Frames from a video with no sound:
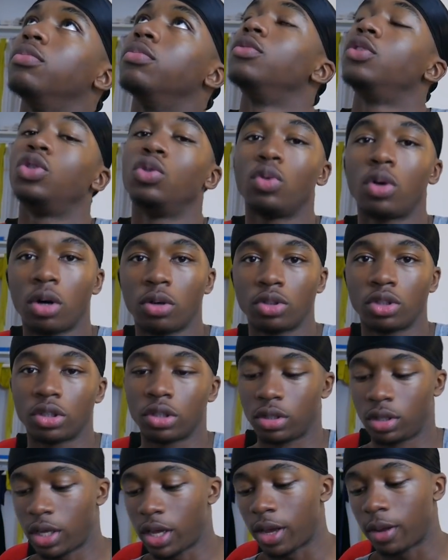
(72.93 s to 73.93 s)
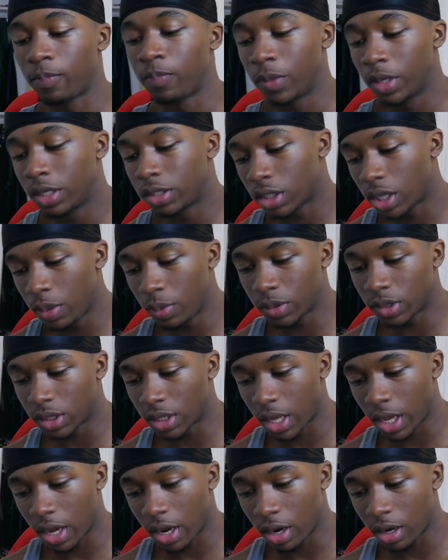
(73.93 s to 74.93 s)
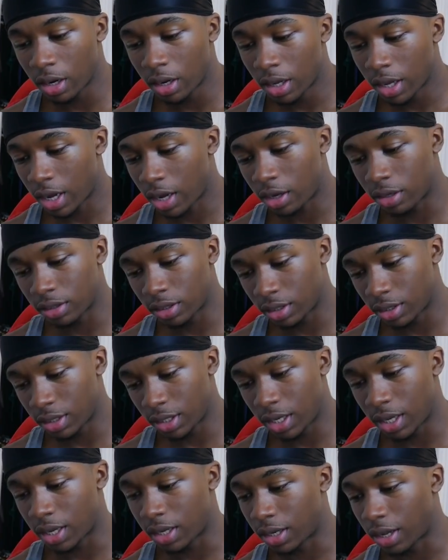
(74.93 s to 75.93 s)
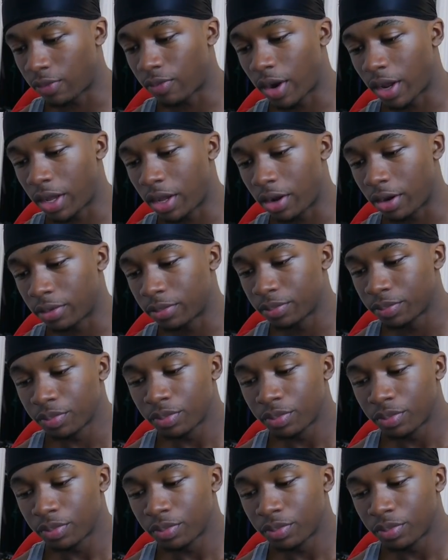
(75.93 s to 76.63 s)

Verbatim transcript: Zoo Culture, yeah. So he was there, yeah, like right here.